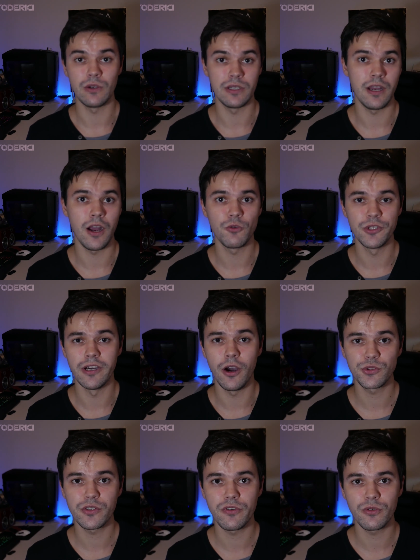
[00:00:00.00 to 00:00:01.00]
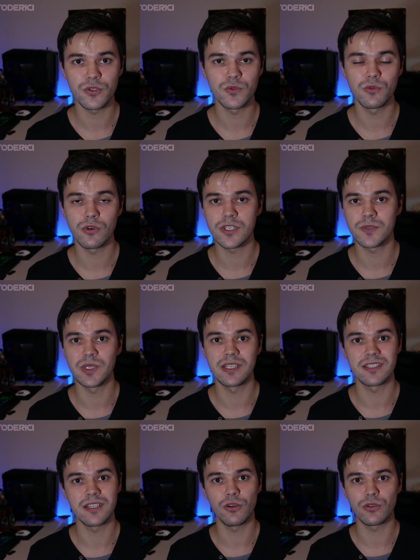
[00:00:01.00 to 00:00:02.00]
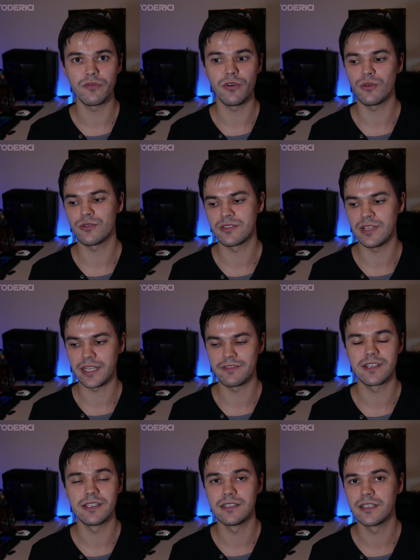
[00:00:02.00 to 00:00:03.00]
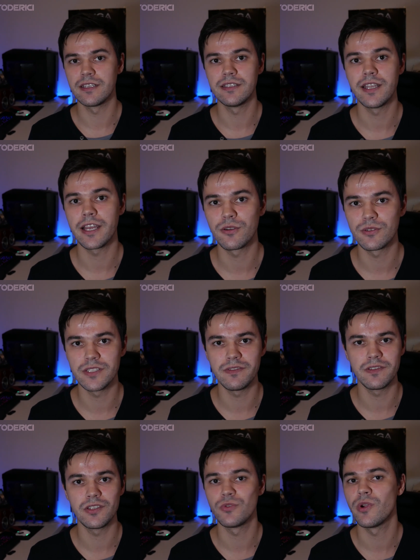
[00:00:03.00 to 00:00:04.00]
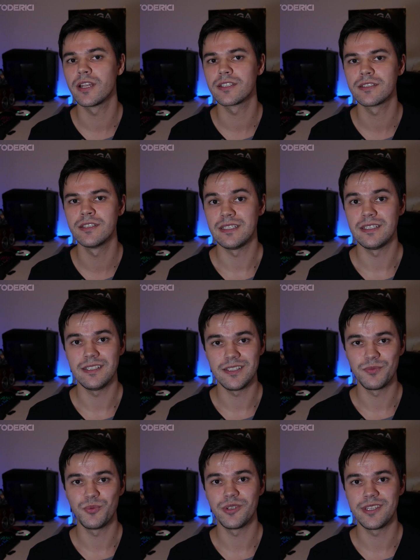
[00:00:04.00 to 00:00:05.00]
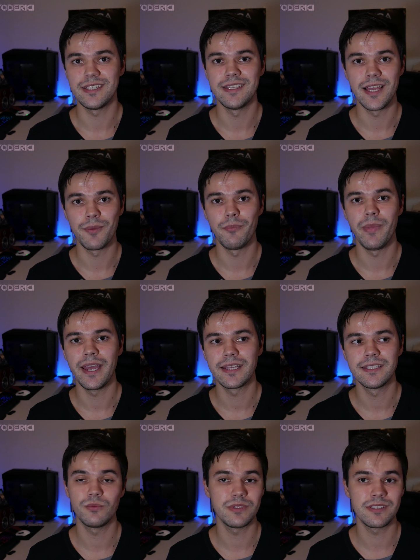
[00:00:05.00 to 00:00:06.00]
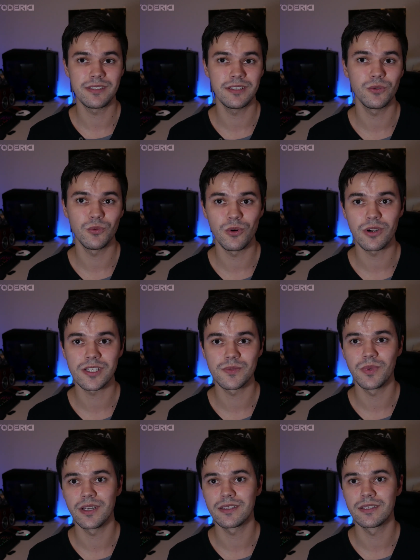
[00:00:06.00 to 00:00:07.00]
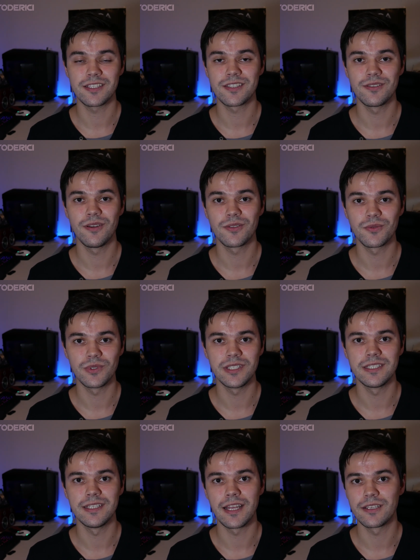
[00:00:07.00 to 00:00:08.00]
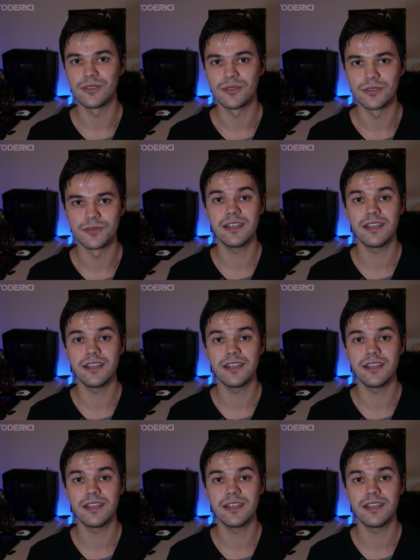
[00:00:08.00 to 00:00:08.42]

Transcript: how the autofocus works, because the autofocus, like I said, in the Nikon D5300 is pretty damn bad. It still works, but it's not really that good.